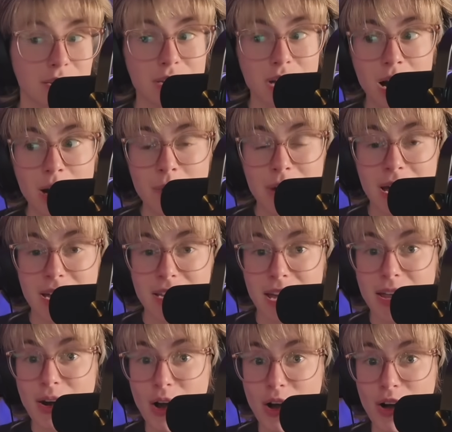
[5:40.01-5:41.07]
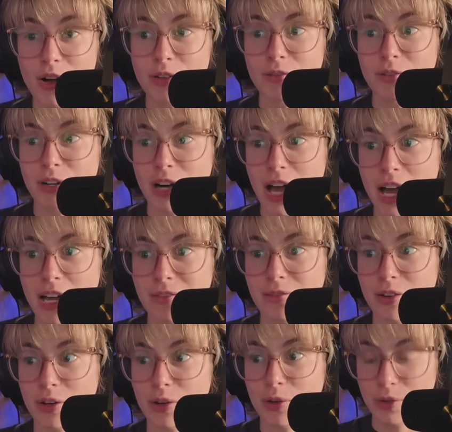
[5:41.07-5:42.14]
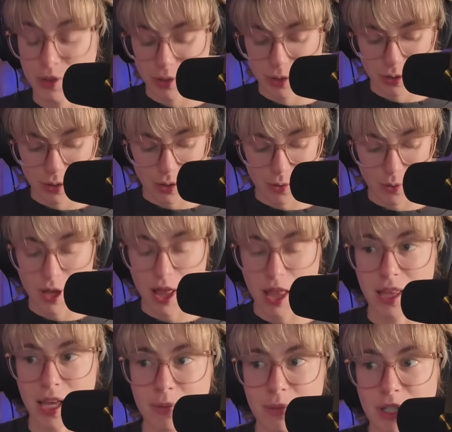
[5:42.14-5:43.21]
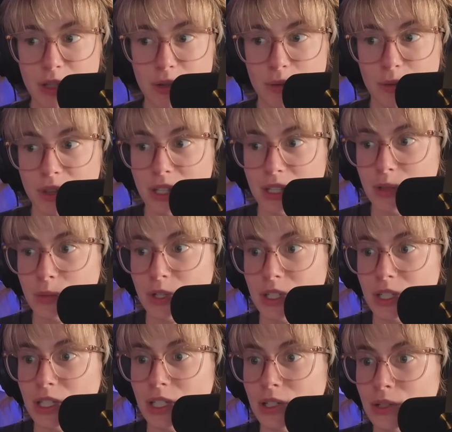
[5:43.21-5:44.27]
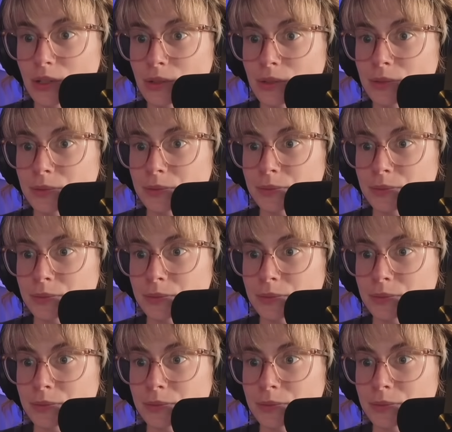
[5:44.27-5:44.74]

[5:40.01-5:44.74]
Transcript: Not bad at all for an iPhone. So let me do it with this one too.